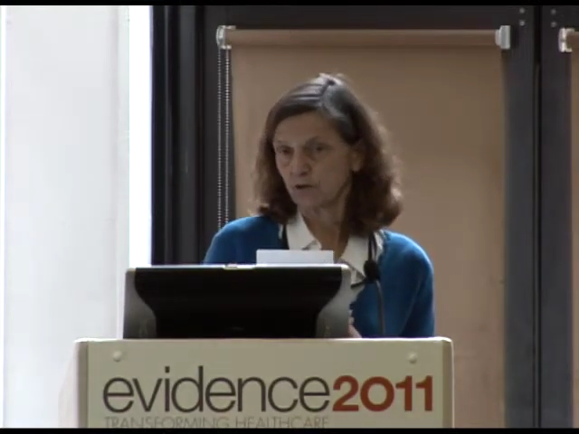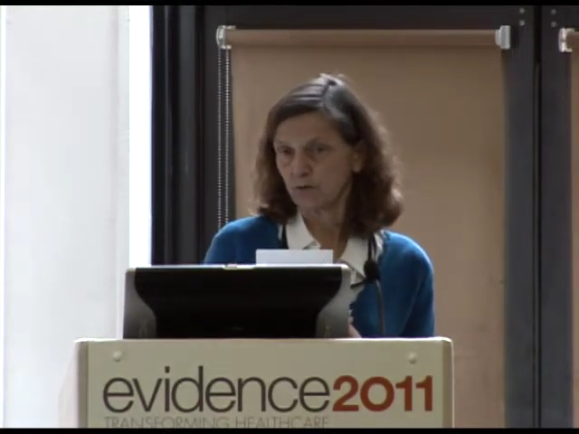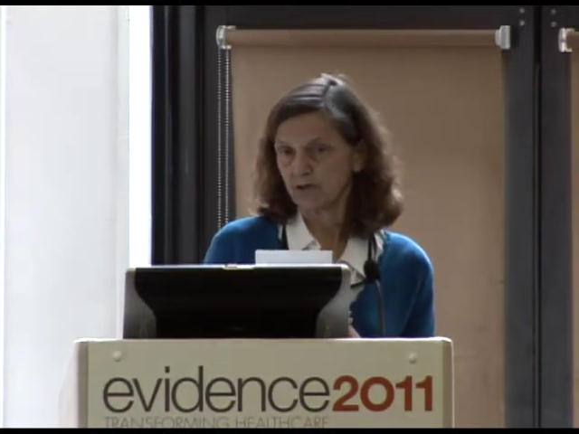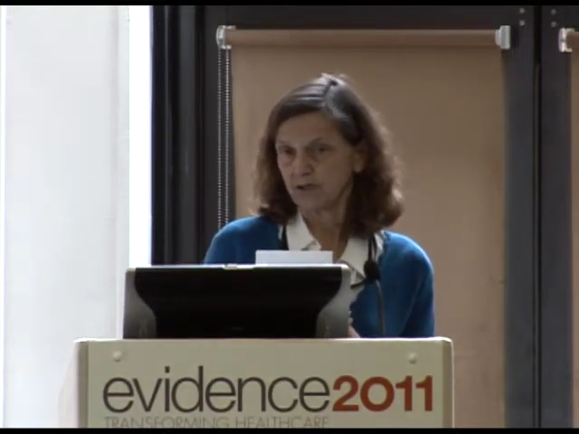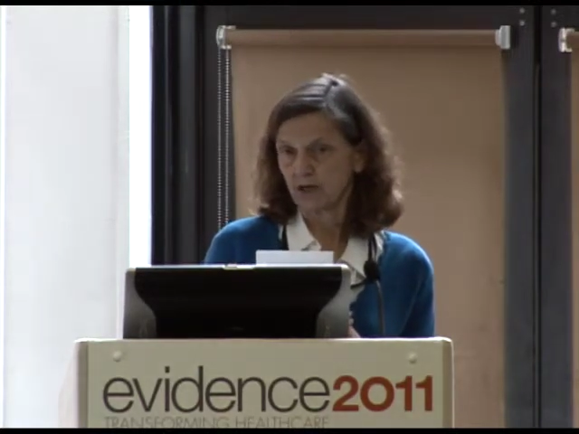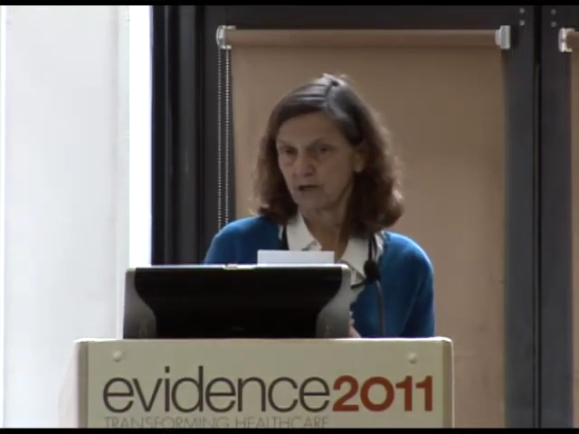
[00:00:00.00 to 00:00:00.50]
group
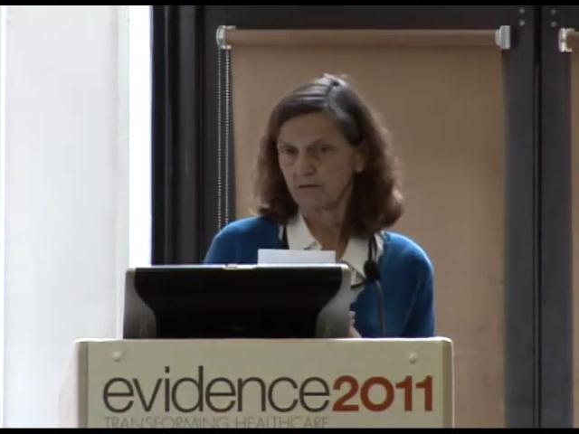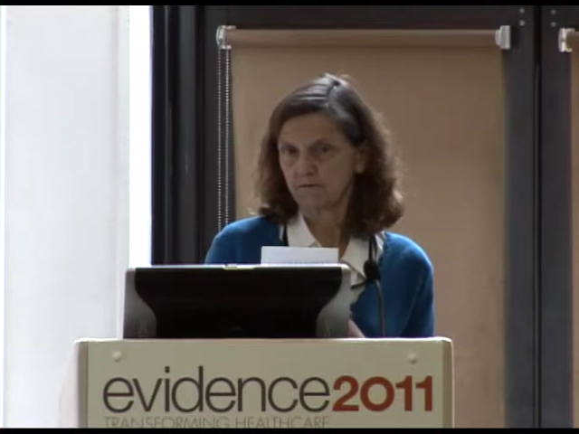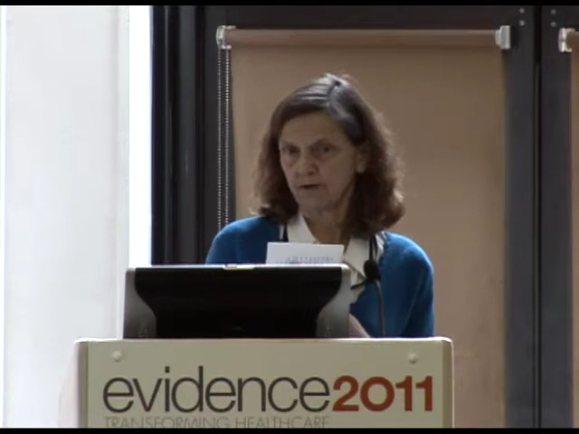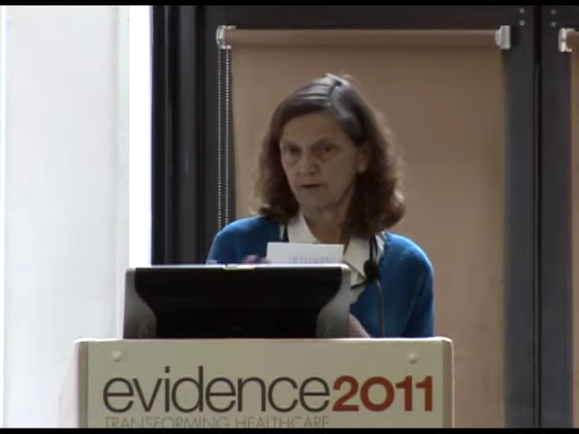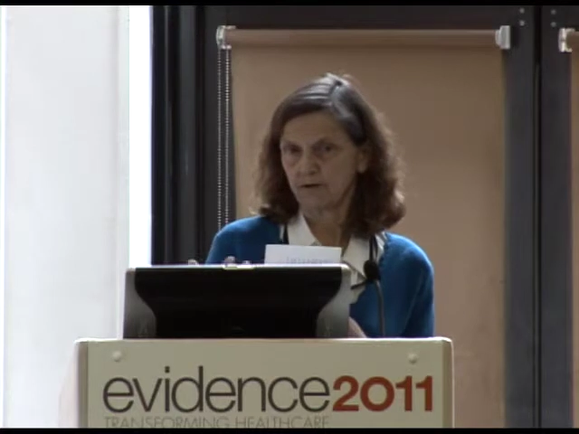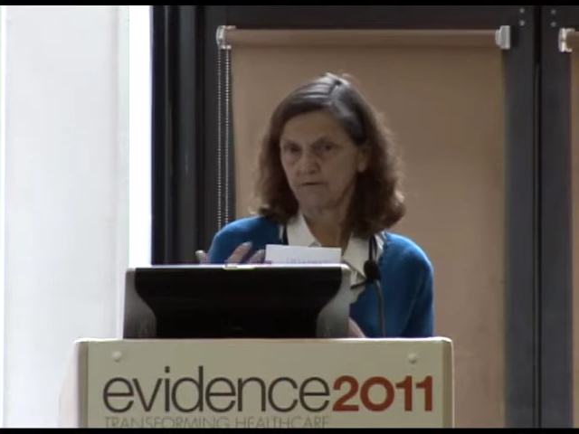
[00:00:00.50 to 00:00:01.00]
itself
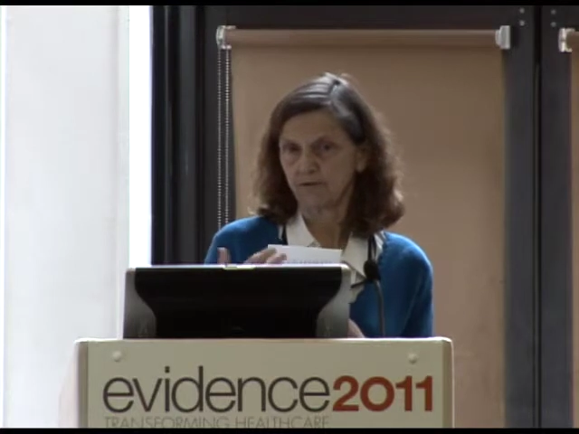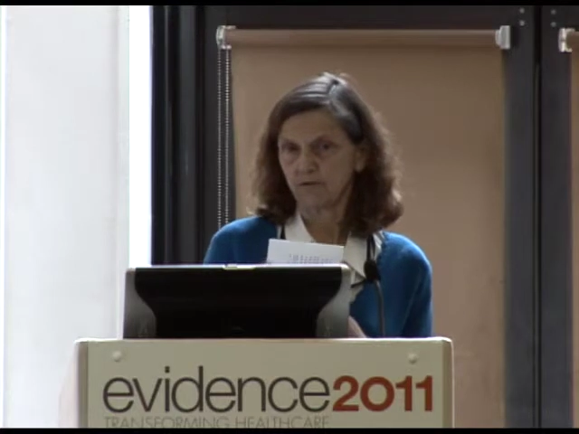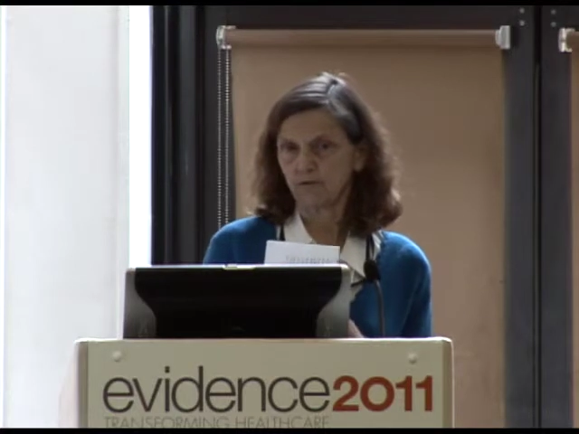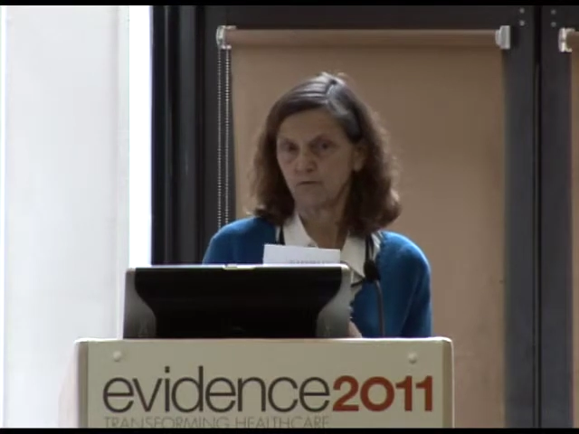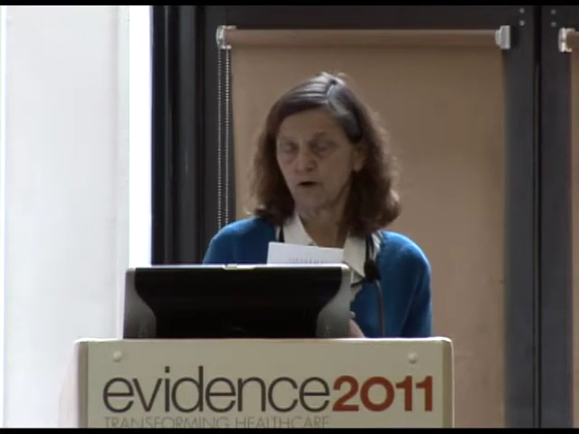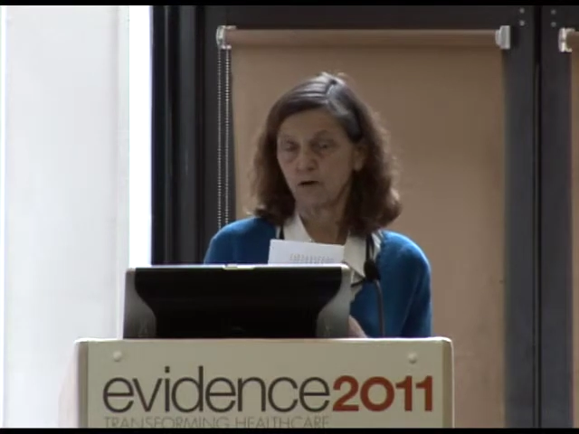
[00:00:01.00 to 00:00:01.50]
and from
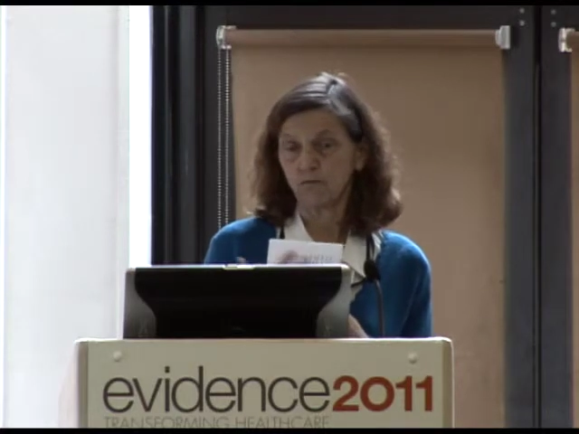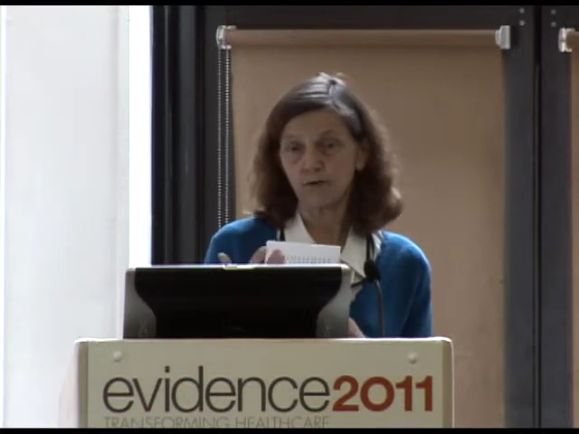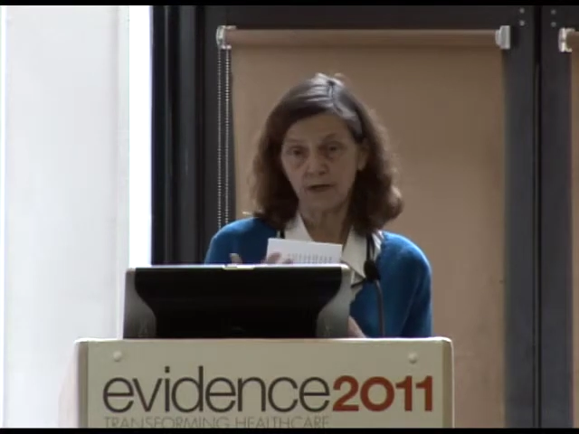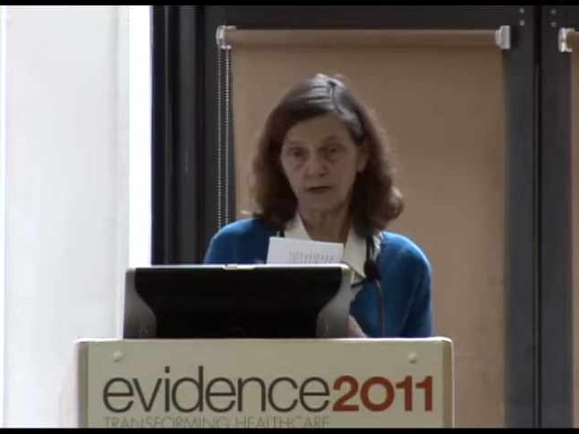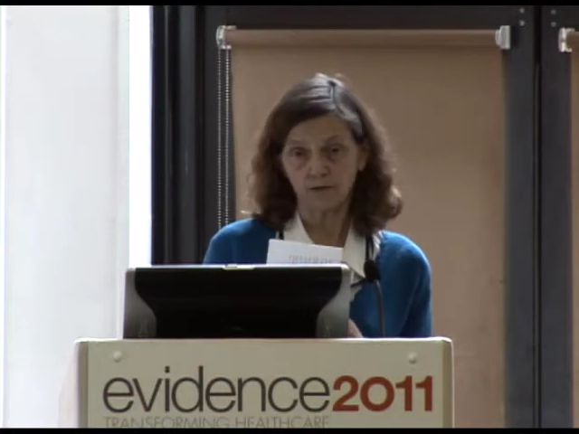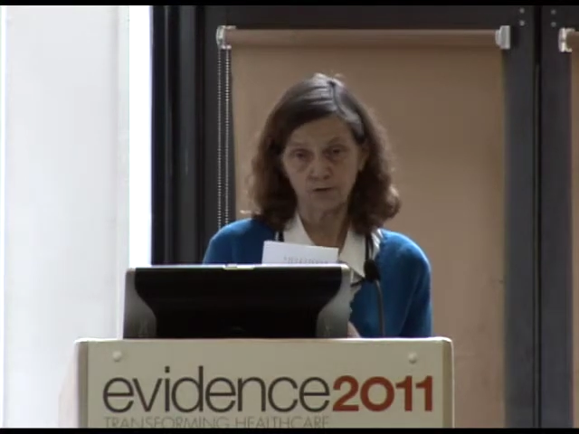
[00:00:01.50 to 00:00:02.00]
a
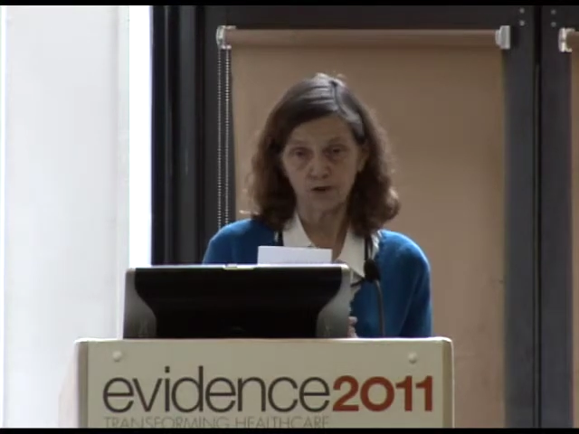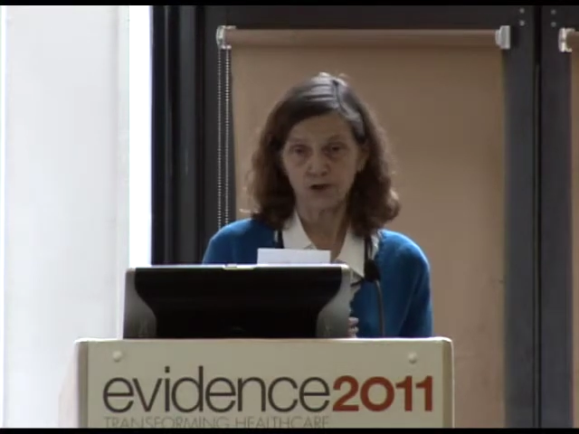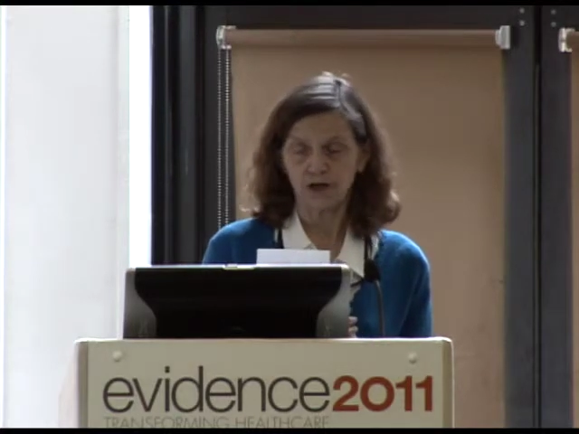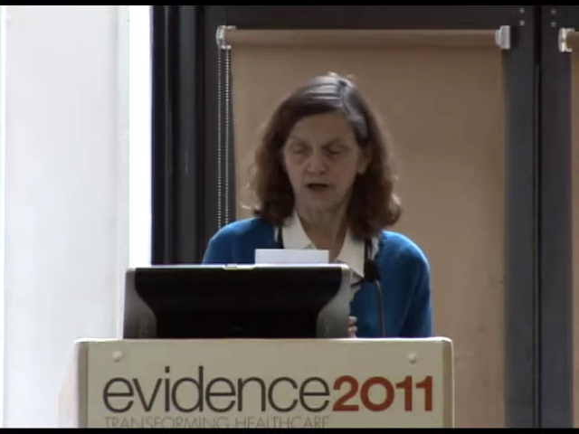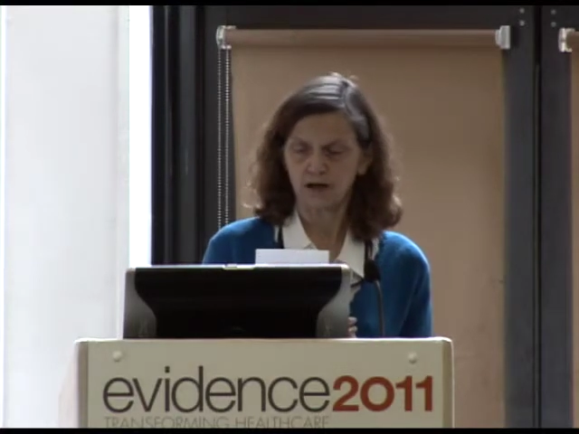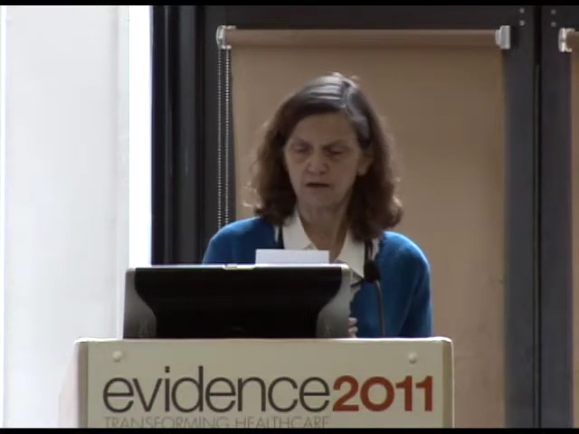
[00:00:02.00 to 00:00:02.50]
really good
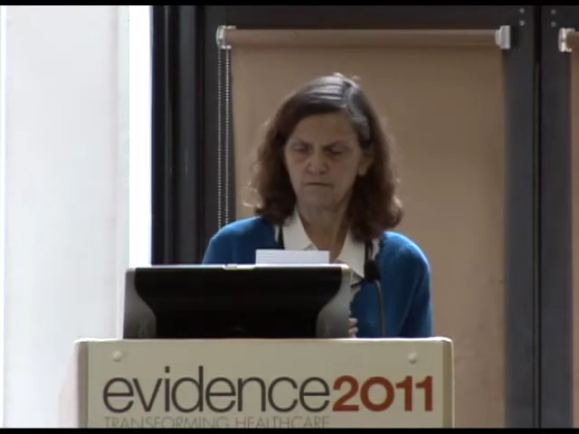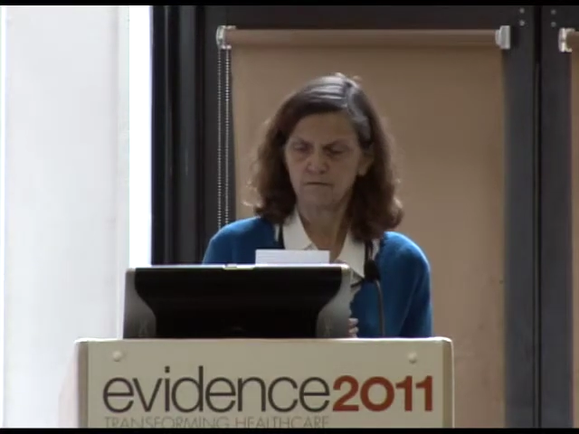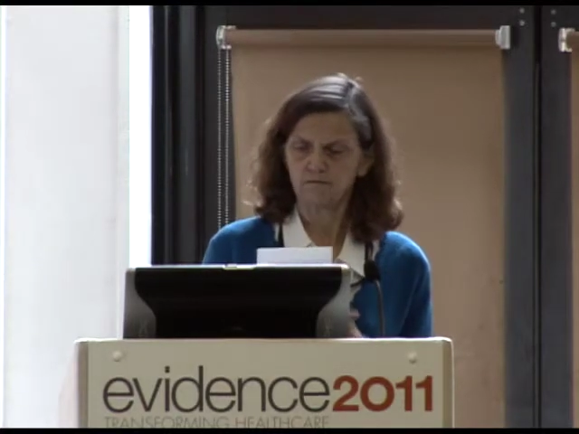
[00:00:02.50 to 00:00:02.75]
chair,